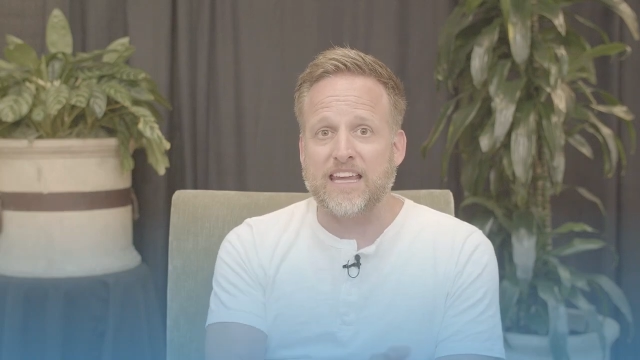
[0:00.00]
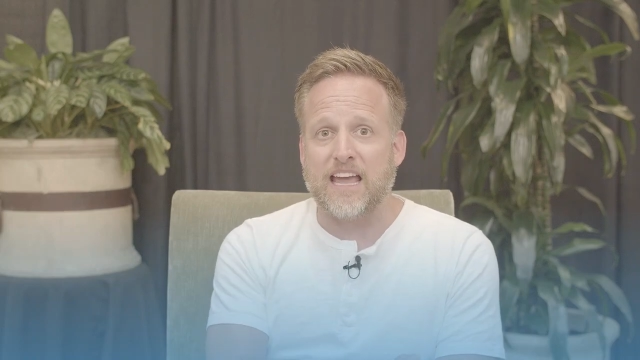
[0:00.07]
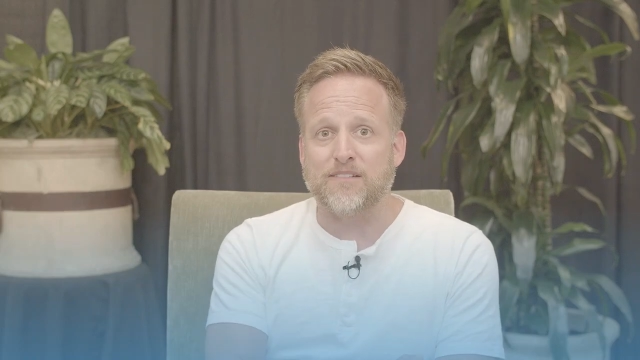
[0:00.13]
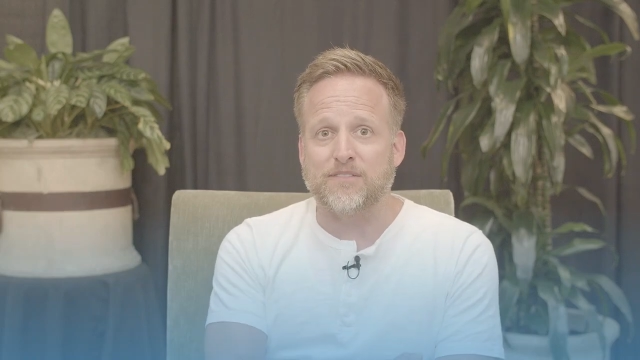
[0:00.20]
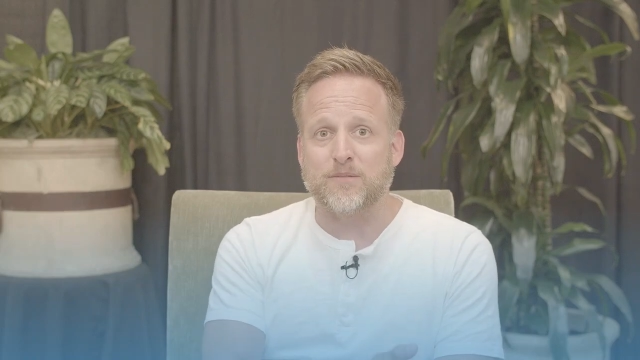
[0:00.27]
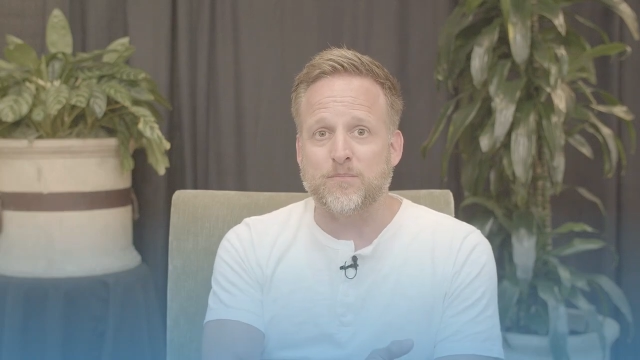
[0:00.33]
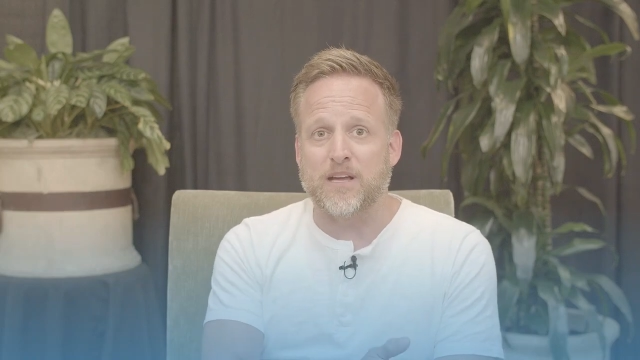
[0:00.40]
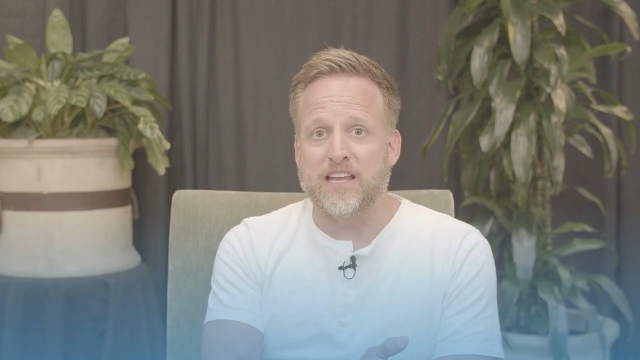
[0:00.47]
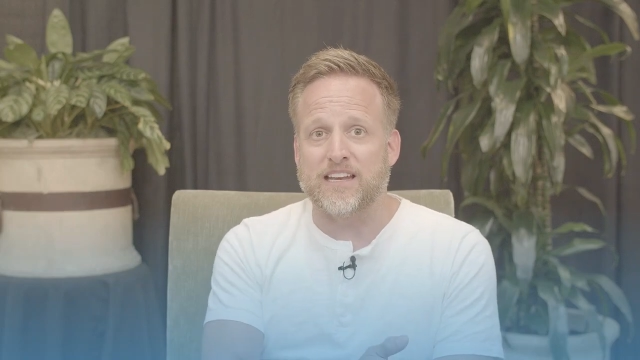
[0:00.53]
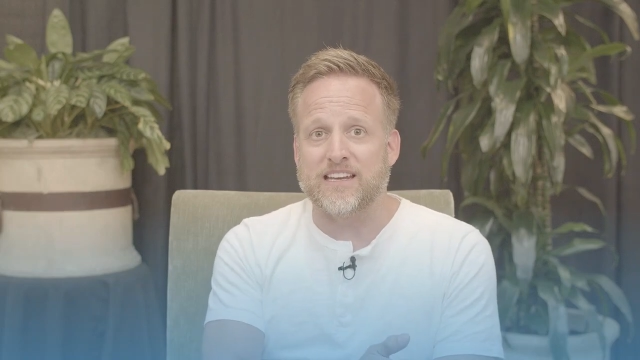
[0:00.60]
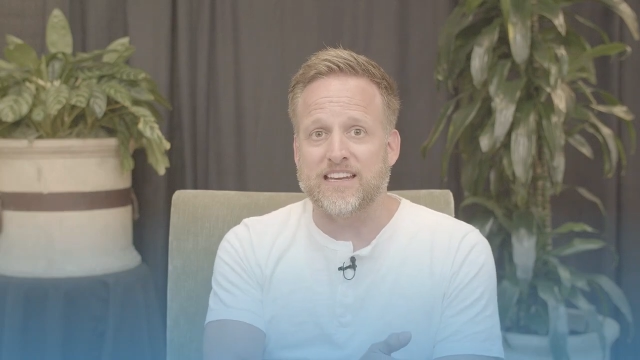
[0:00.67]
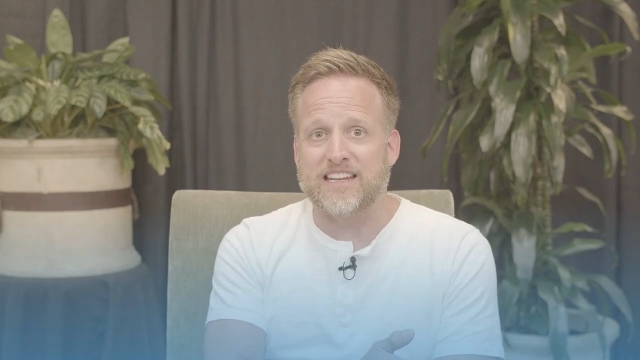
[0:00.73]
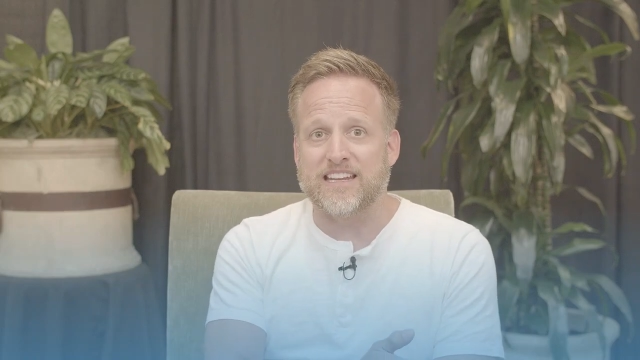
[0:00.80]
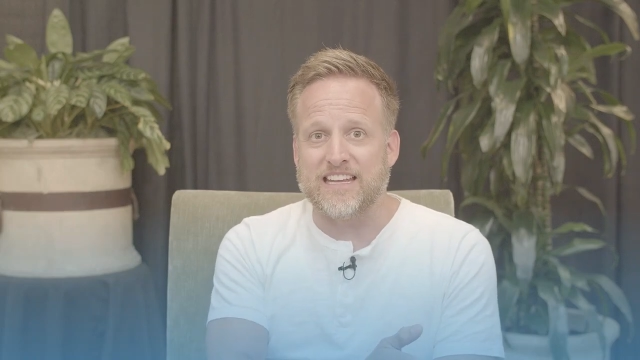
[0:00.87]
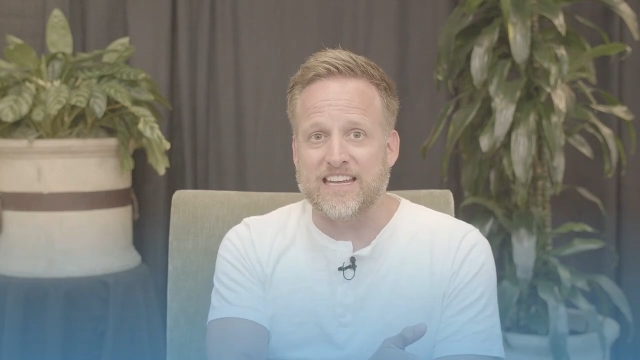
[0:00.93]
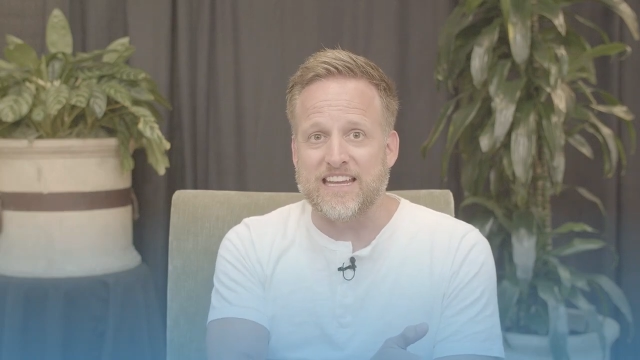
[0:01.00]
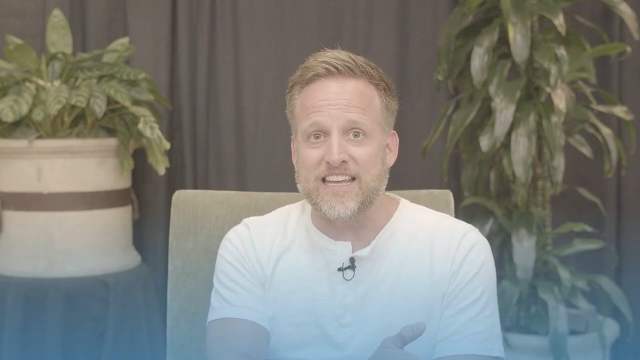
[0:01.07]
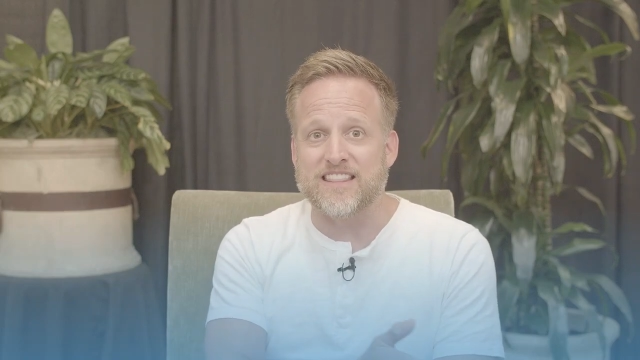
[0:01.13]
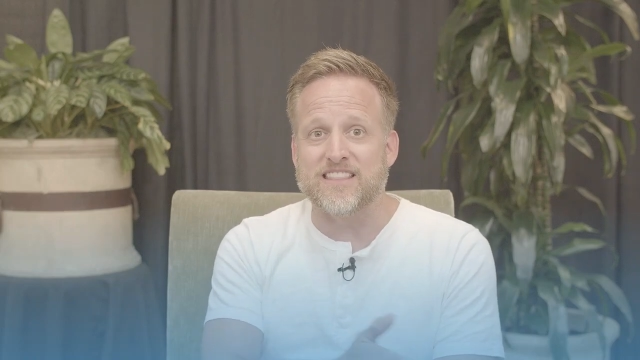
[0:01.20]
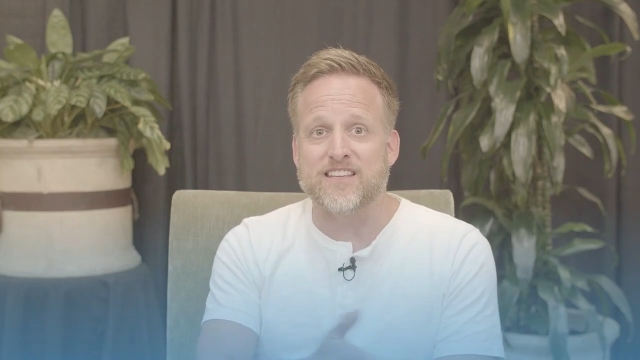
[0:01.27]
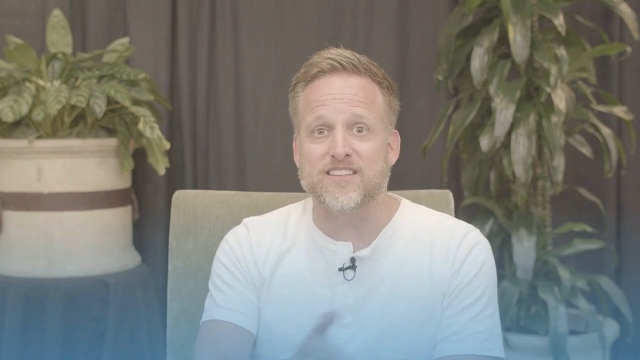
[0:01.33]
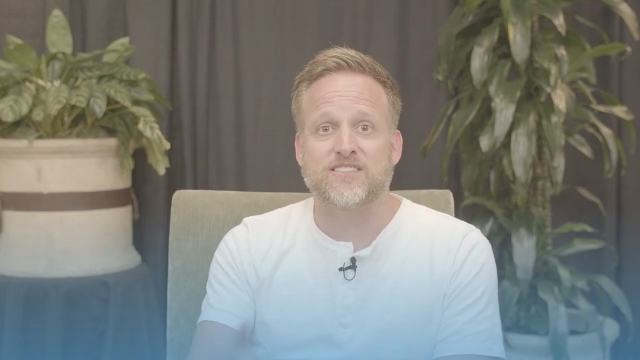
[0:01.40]
having been
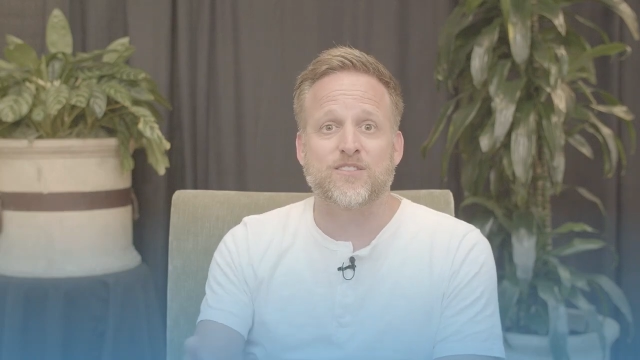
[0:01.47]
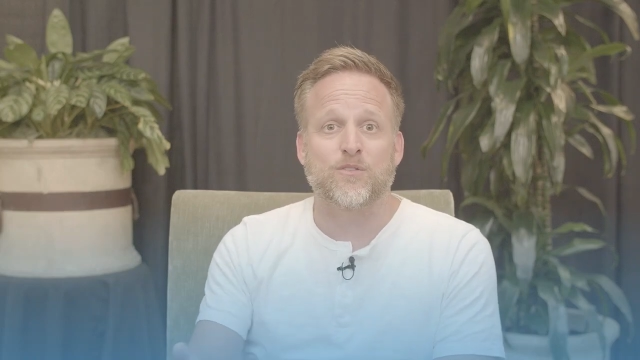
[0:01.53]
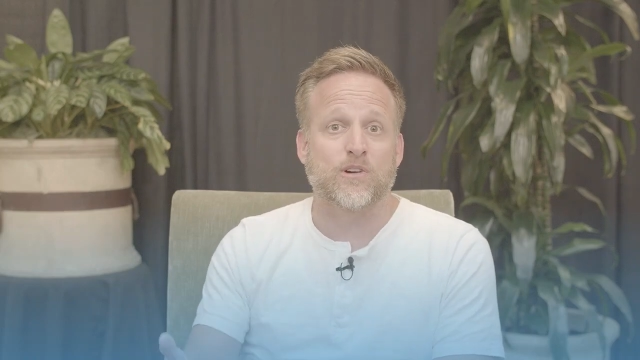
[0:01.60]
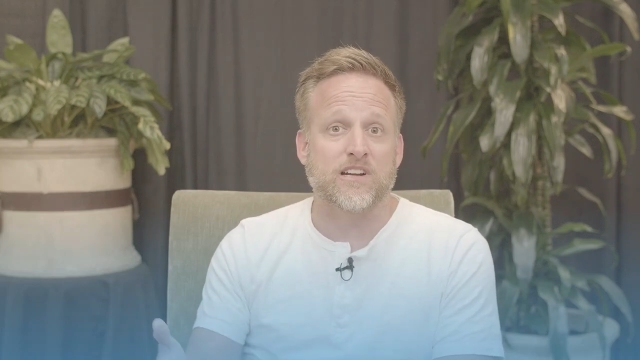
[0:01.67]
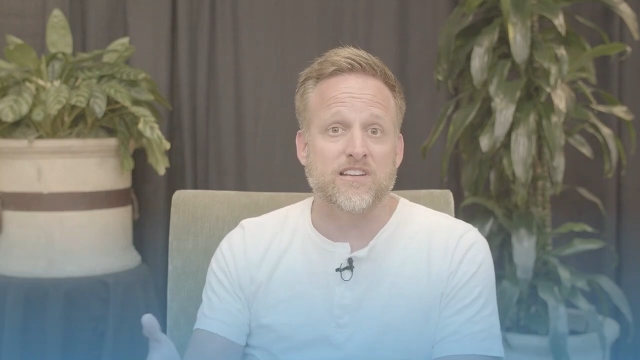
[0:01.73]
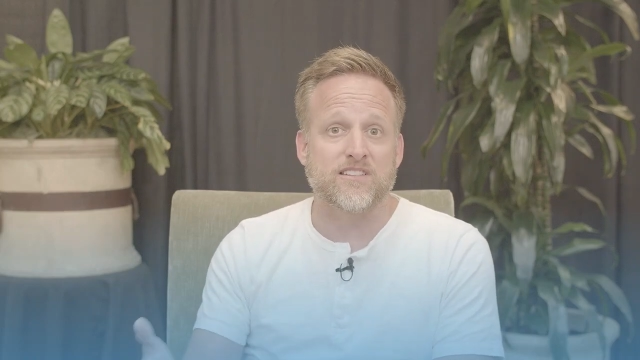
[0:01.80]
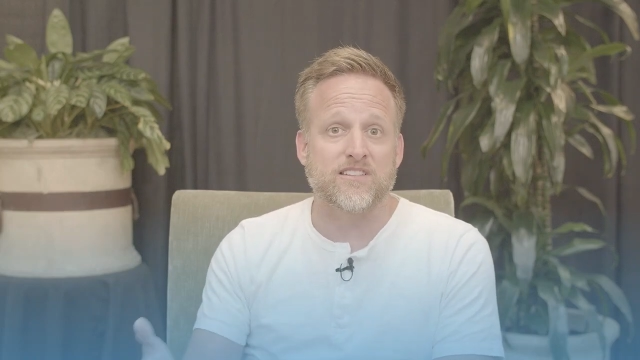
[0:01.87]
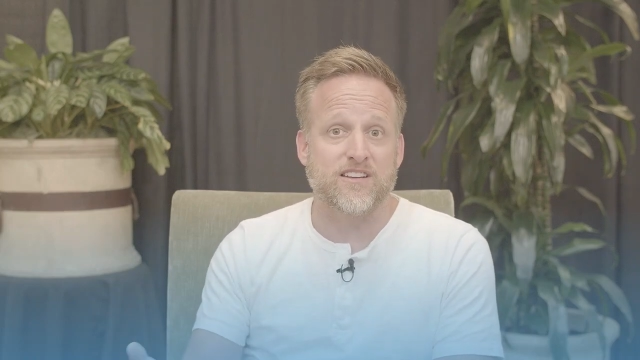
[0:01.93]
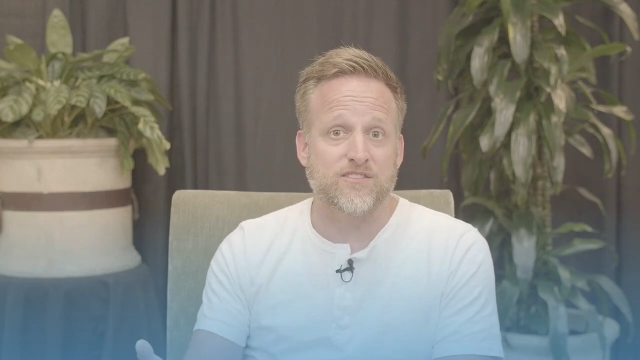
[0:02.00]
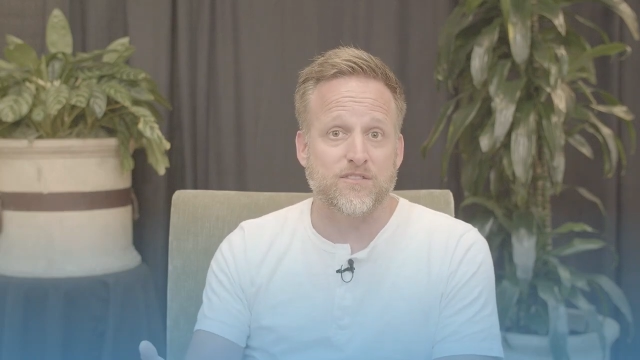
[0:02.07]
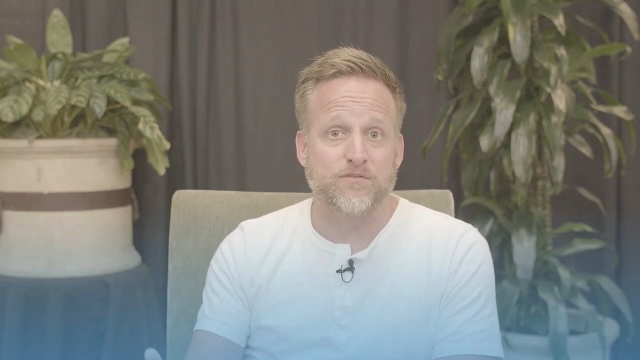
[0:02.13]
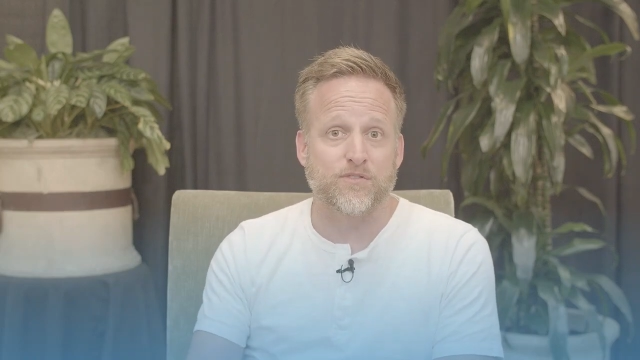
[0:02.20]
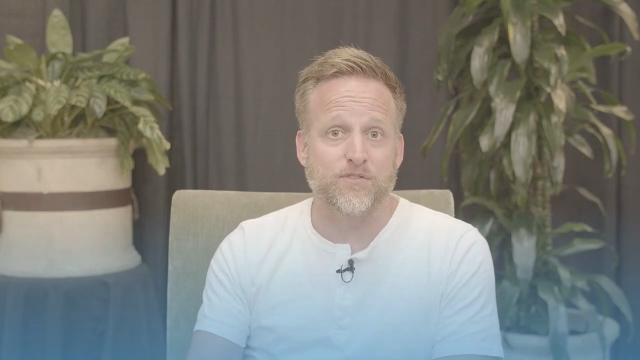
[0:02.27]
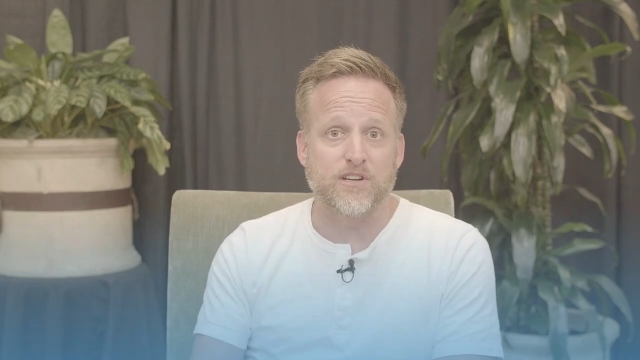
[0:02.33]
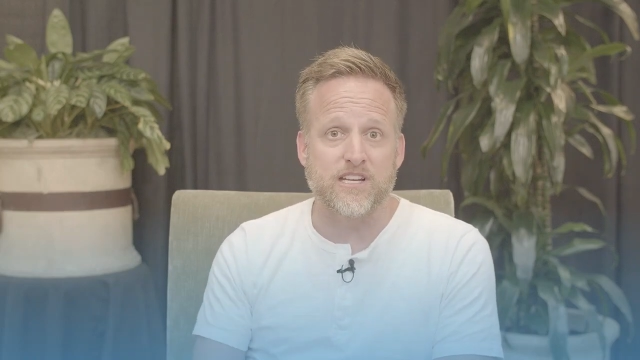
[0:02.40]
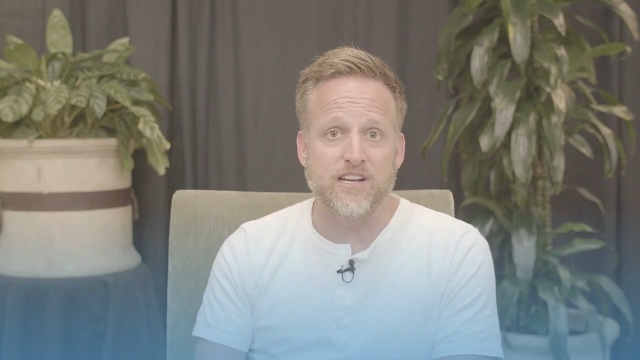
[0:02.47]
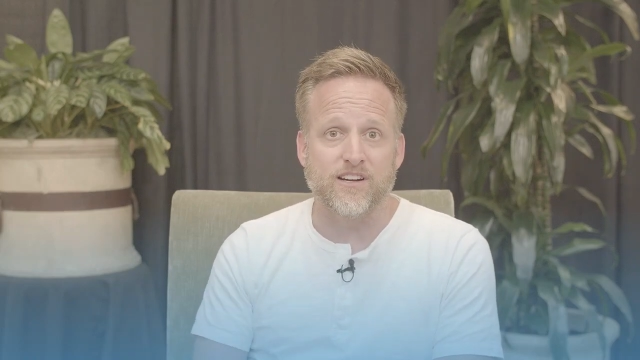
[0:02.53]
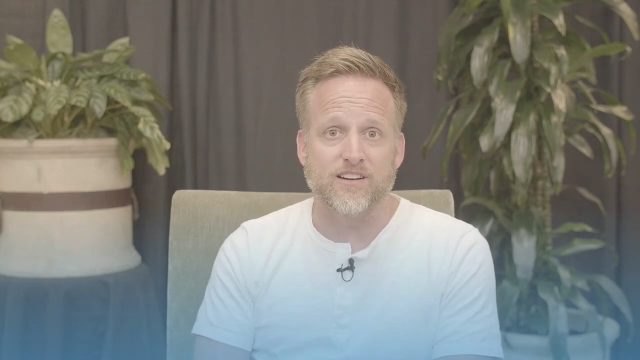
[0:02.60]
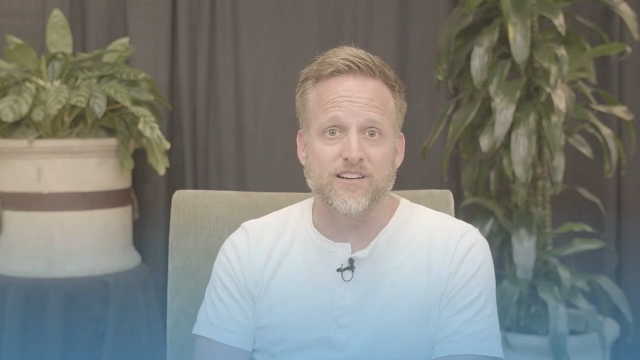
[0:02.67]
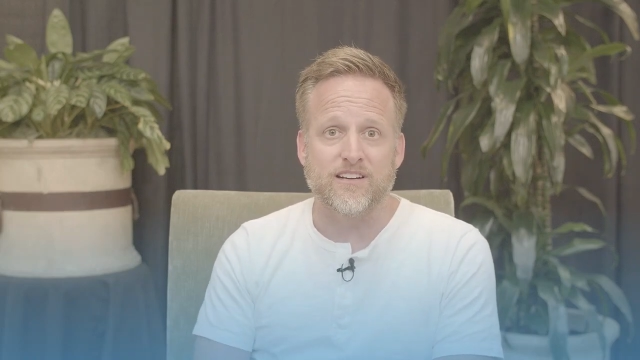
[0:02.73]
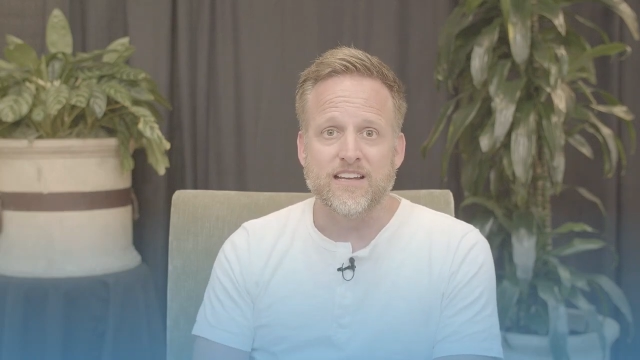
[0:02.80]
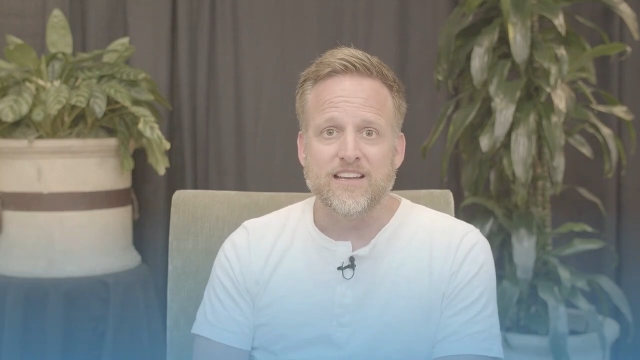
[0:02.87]
in this organization for a
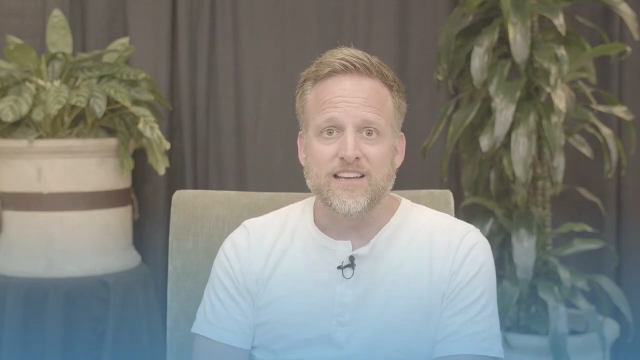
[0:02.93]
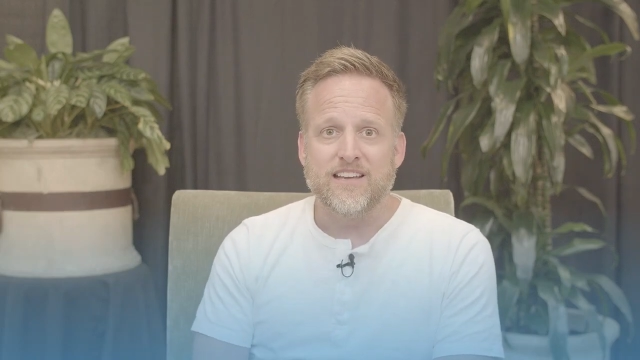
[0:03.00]
year,